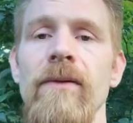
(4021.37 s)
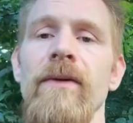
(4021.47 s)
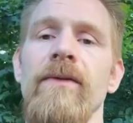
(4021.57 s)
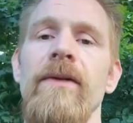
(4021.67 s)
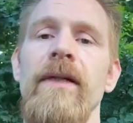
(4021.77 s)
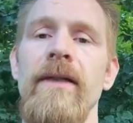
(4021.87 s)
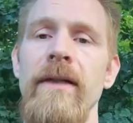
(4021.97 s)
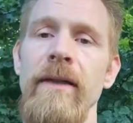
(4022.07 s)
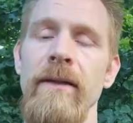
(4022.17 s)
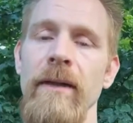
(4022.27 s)
for
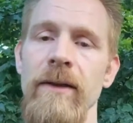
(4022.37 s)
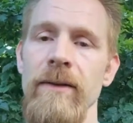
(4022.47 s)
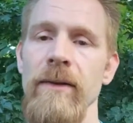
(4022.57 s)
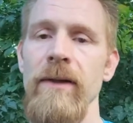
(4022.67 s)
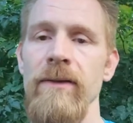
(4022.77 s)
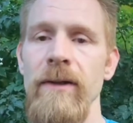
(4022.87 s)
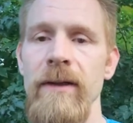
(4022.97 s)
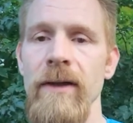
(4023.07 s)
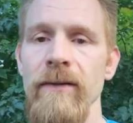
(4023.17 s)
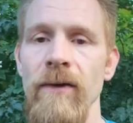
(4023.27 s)
$60, and that's what I usually
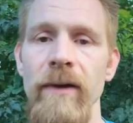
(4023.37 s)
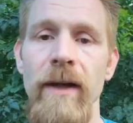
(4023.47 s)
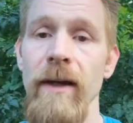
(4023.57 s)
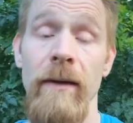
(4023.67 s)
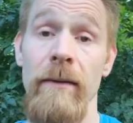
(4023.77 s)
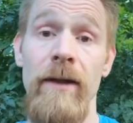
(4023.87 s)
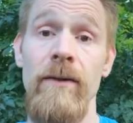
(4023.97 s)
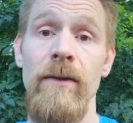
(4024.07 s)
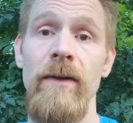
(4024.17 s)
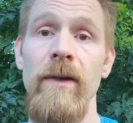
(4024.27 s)
sell them for. And they do
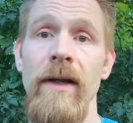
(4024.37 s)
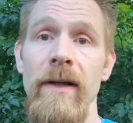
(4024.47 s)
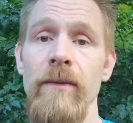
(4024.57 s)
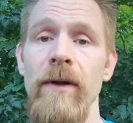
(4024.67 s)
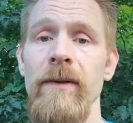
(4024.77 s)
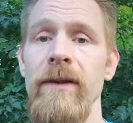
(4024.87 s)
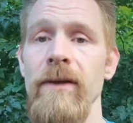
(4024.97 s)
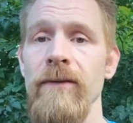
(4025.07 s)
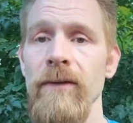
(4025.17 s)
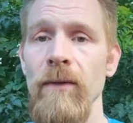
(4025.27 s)
really well. I could probably sell
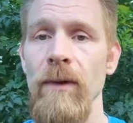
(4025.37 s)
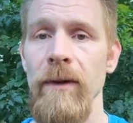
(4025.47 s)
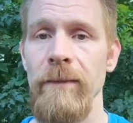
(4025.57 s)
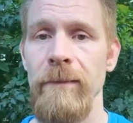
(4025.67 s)
them for more.